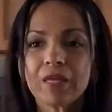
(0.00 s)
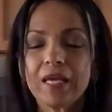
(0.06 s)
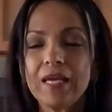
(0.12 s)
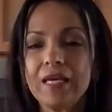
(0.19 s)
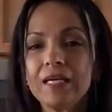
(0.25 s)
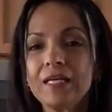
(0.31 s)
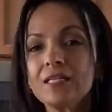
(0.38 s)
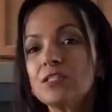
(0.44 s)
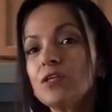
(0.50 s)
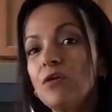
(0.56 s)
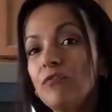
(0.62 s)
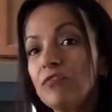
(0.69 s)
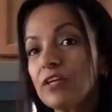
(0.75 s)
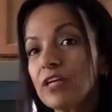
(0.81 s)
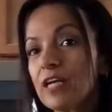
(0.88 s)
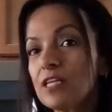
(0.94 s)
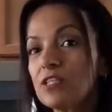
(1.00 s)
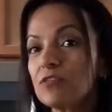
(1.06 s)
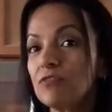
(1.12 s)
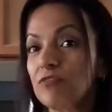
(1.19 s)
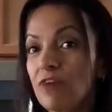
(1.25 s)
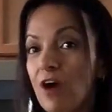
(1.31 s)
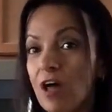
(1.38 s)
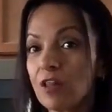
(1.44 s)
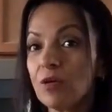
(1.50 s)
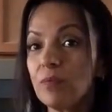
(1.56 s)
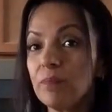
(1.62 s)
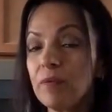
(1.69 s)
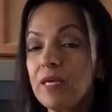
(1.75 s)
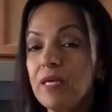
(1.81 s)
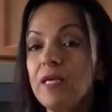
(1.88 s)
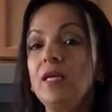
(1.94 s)
And don't forget to follow
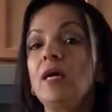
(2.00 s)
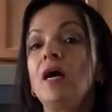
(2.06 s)
me